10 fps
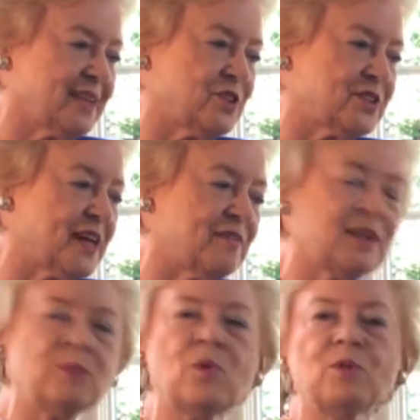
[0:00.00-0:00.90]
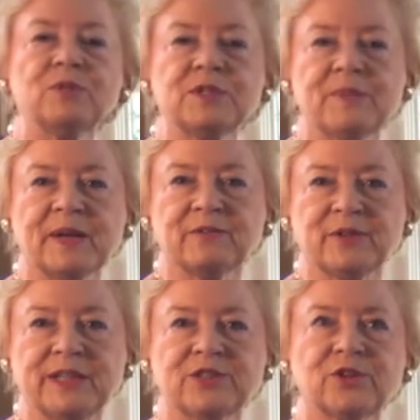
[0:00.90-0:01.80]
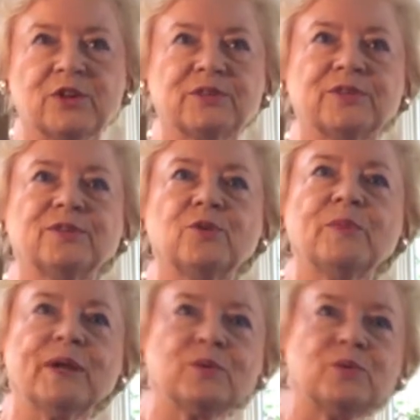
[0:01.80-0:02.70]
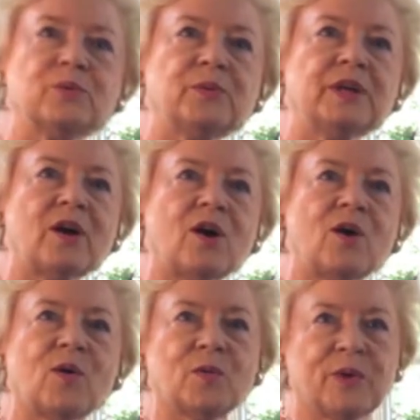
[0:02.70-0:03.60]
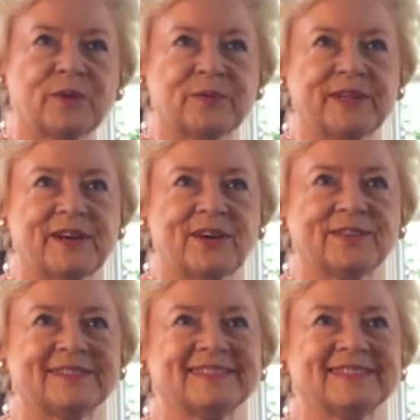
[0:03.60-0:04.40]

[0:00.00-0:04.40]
just have a little more respect for each other, no matter who we are or where we are.